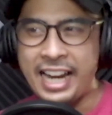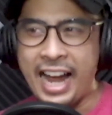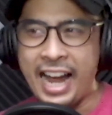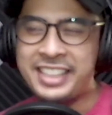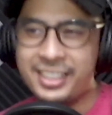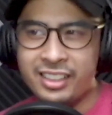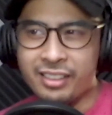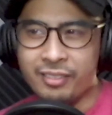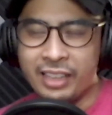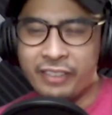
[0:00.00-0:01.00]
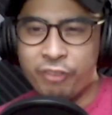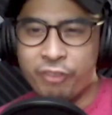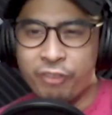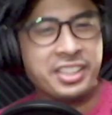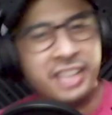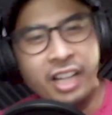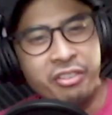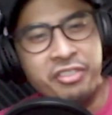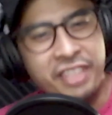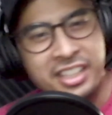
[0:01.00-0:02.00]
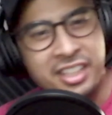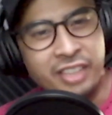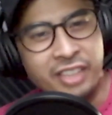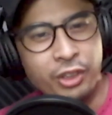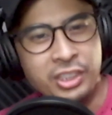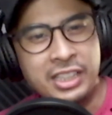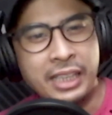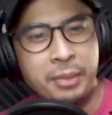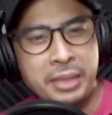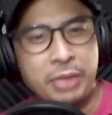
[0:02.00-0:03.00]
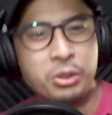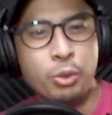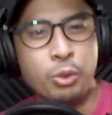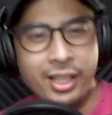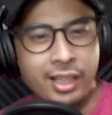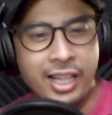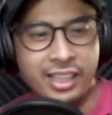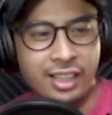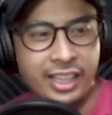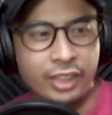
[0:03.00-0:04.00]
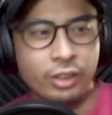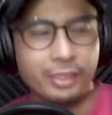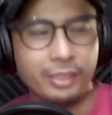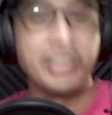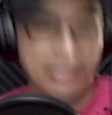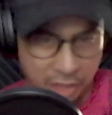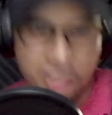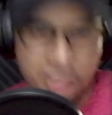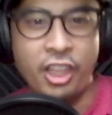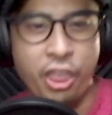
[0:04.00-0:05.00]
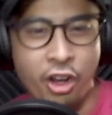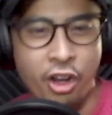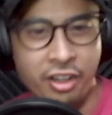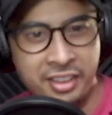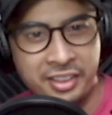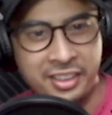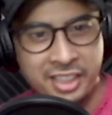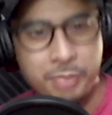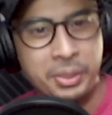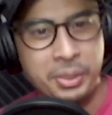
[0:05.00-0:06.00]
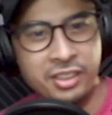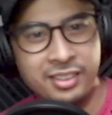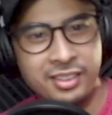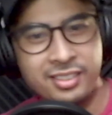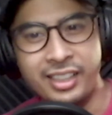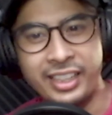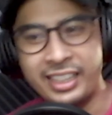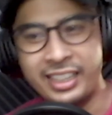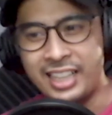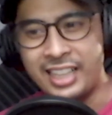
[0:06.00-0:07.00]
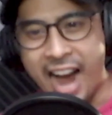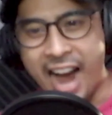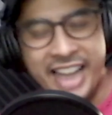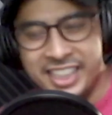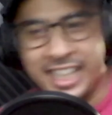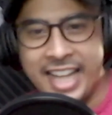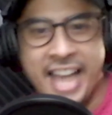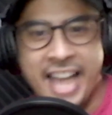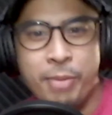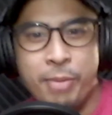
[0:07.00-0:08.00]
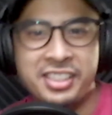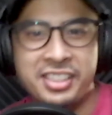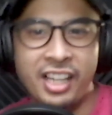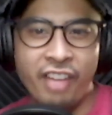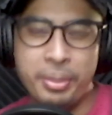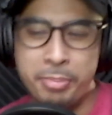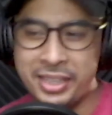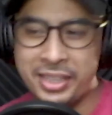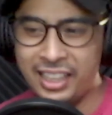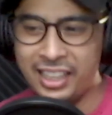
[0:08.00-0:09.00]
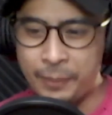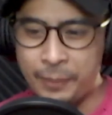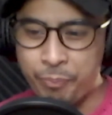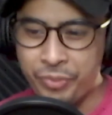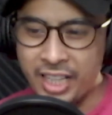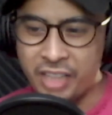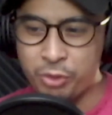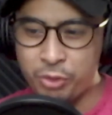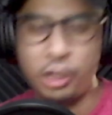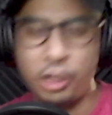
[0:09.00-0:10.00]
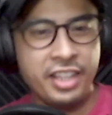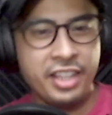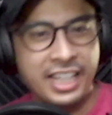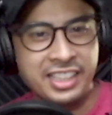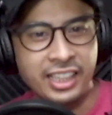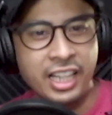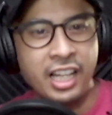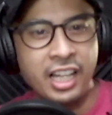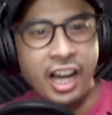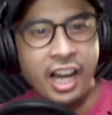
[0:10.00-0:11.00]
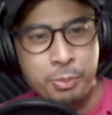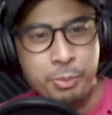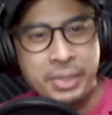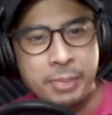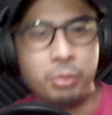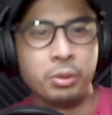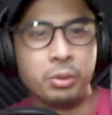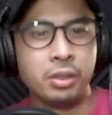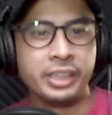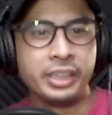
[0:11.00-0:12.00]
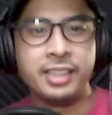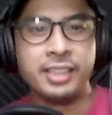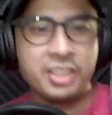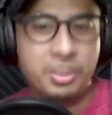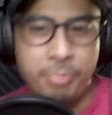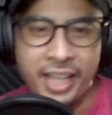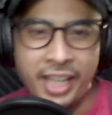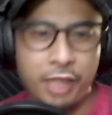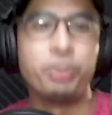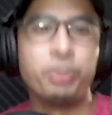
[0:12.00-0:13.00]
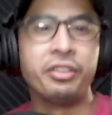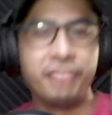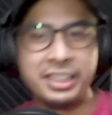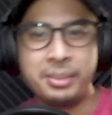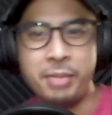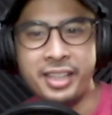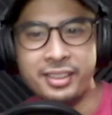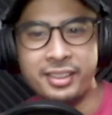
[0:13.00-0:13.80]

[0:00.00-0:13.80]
I did it like for myself, if anything, first. Like, I mean, it was a way to kind of like you said, cathartic experience. Like I needed to get out of myself, but then like the kind of result of that is like other people were like touched by it or were affected by it.